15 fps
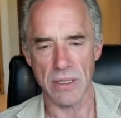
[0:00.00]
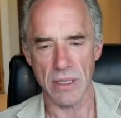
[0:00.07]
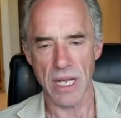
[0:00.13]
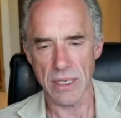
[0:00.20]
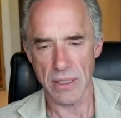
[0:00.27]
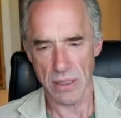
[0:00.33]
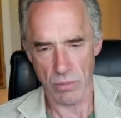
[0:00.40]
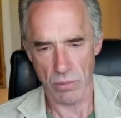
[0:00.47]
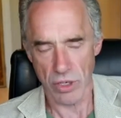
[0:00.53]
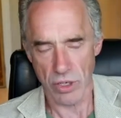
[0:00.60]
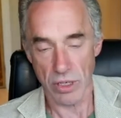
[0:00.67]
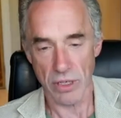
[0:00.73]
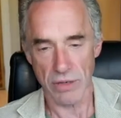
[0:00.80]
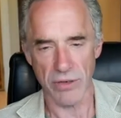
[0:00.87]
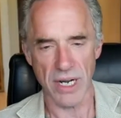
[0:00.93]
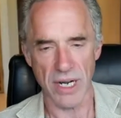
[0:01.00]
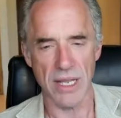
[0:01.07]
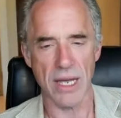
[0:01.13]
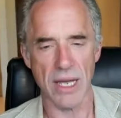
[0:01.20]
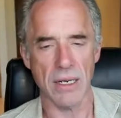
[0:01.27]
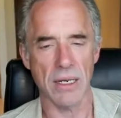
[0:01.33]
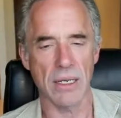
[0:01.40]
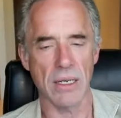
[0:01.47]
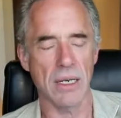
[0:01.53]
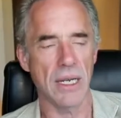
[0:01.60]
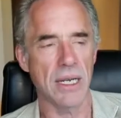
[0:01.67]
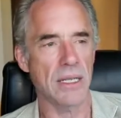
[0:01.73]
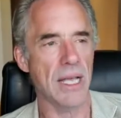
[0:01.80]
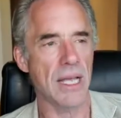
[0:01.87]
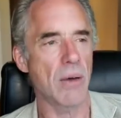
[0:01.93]
That we're going to define
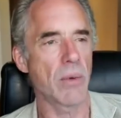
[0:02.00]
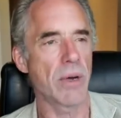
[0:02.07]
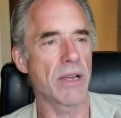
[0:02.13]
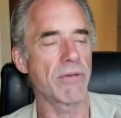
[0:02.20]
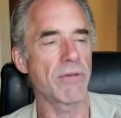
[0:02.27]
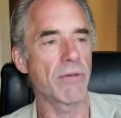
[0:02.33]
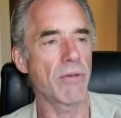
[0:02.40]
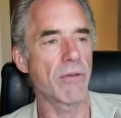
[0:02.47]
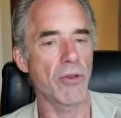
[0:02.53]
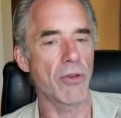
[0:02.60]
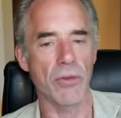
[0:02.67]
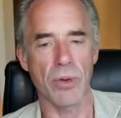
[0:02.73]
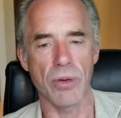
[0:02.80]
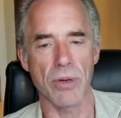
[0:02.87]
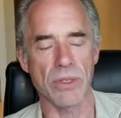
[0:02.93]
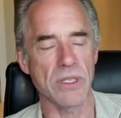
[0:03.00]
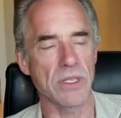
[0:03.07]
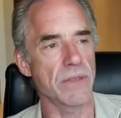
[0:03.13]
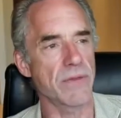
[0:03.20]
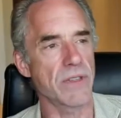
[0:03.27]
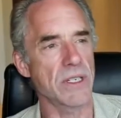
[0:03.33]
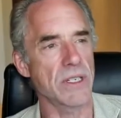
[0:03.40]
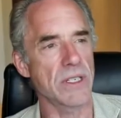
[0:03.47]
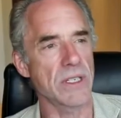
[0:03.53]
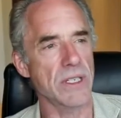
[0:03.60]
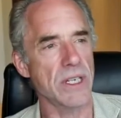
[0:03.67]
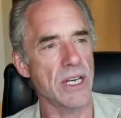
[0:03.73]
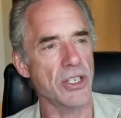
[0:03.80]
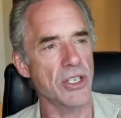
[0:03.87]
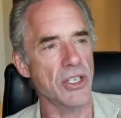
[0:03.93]
it that way for the purposes of this
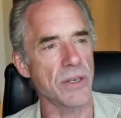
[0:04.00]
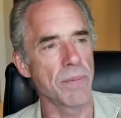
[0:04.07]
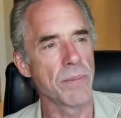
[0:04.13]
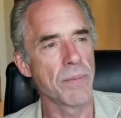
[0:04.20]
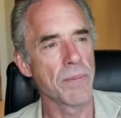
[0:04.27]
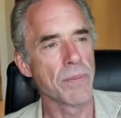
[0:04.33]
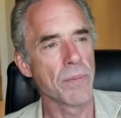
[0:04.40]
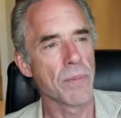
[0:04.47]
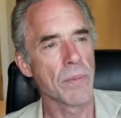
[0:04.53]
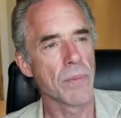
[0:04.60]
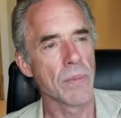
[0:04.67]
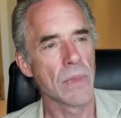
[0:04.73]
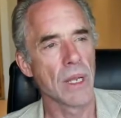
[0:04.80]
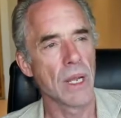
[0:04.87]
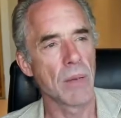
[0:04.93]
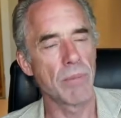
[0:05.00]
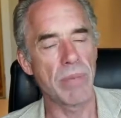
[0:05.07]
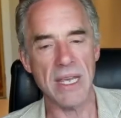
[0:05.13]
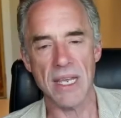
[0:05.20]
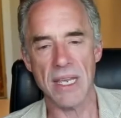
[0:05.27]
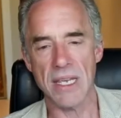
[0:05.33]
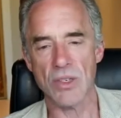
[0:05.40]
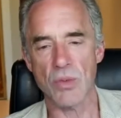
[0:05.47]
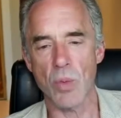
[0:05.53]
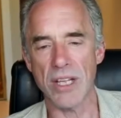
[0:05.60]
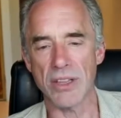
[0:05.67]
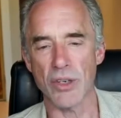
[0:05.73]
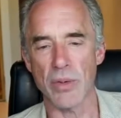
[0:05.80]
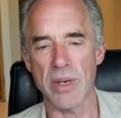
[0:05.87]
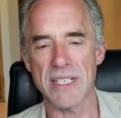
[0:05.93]
discussion. Being is
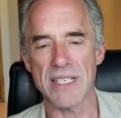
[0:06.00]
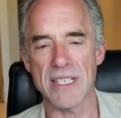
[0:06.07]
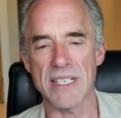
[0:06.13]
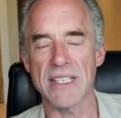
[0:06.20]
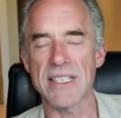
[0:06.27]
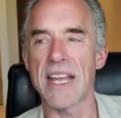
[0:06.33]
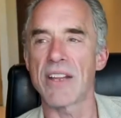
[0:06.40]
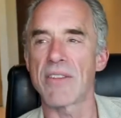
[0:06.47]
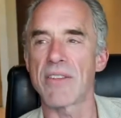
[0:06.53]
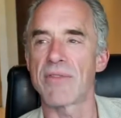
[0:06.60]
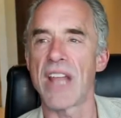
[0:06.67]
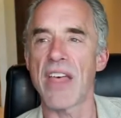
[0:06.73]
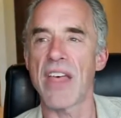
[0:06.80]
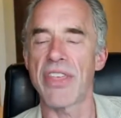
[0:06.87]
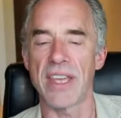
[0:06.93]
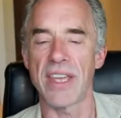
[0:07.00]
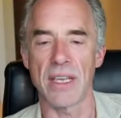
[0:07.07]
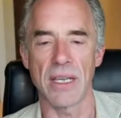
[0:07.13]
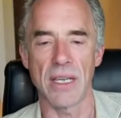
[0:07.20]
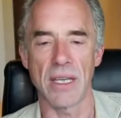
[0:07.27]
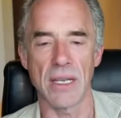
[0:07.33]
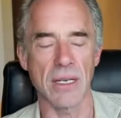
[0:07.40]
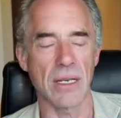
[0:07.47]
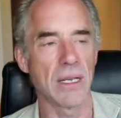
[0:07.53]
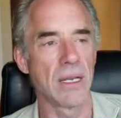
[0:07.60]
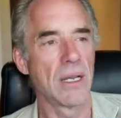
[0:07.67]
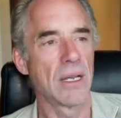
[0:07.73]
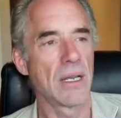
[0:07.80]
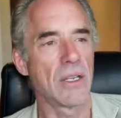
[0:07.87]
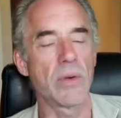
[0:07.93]
what there is instead of nothing. And
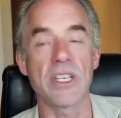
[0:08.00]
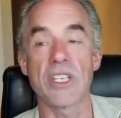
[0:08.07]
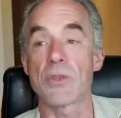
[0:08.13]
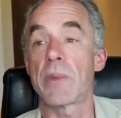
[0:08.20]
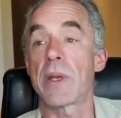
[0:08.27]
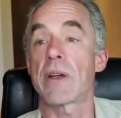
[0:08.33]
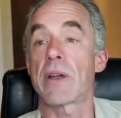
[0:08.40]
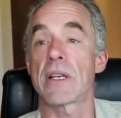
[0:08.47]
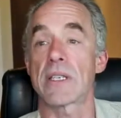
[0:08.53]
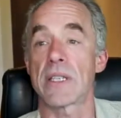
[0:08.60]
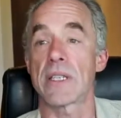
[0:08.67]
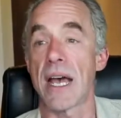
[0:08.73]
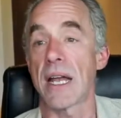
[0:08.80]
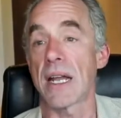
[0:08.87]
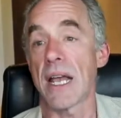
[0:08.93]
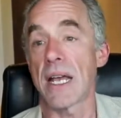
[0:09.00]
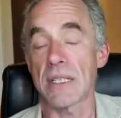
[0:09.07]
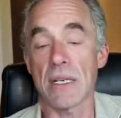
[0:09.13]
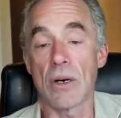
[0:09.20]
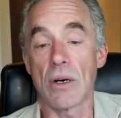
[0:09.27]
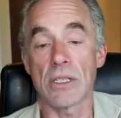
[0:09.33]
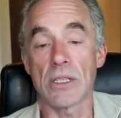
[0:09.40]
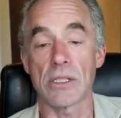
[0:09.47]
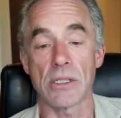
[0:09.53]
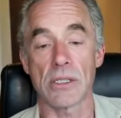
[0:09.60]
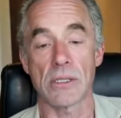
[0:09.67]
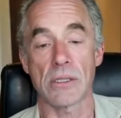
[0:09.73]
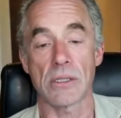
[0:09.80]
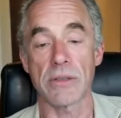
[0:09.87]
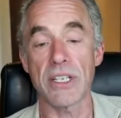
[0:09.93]
you experience that as a
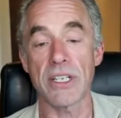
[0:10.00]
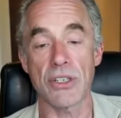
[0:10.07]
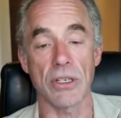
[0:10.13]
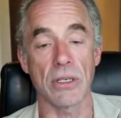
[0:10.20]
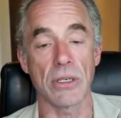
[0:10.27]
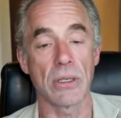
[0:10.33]
conscious creature.